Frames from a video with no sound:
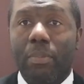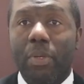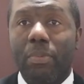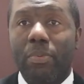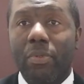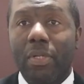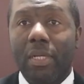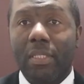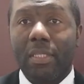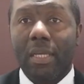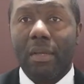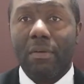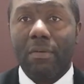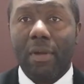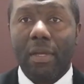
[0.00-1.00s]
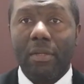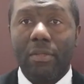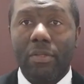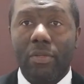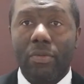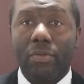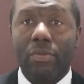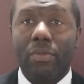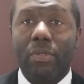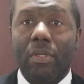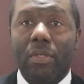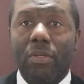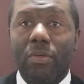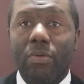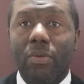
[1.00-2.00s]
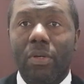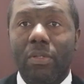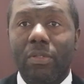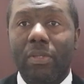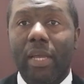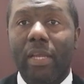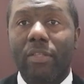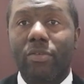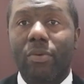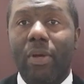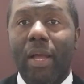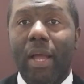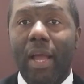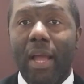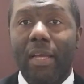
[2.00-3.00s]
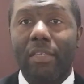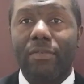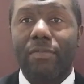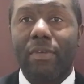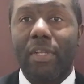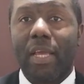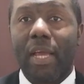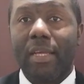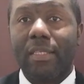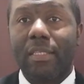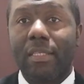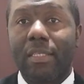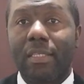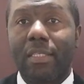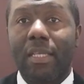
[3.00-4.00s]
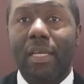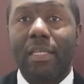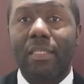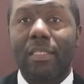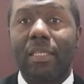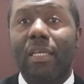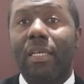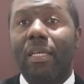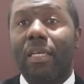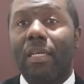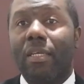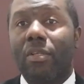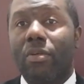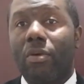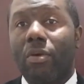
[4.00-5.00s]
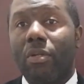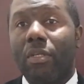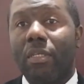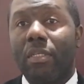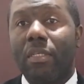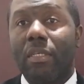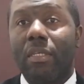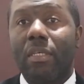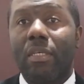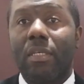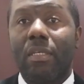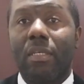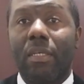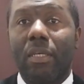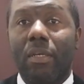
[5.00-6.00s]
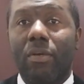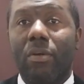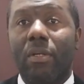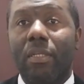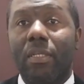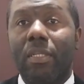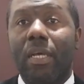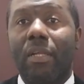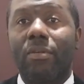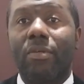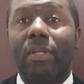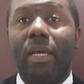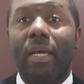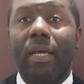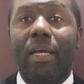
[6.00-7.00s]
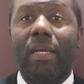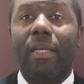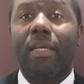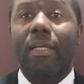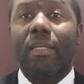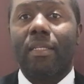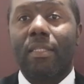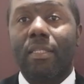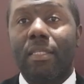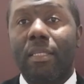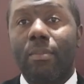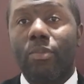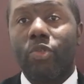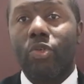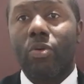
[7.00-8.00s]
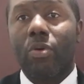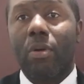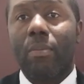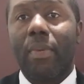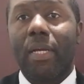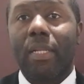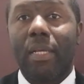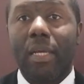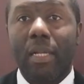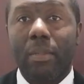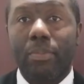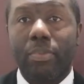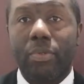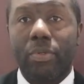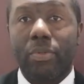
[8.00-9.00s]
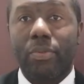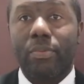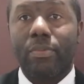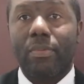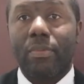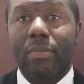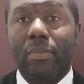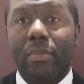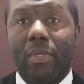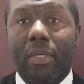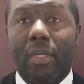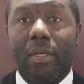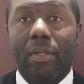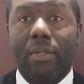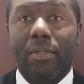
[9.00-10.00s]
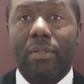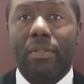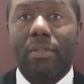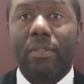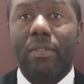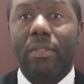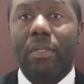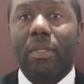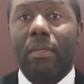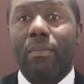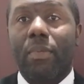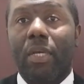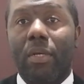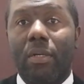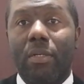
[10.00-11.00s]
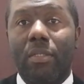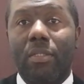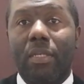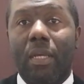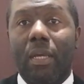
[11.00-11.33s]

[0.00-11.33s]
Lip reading: people that are around you, you try to ask for their assistance in calling another team to come and help you, because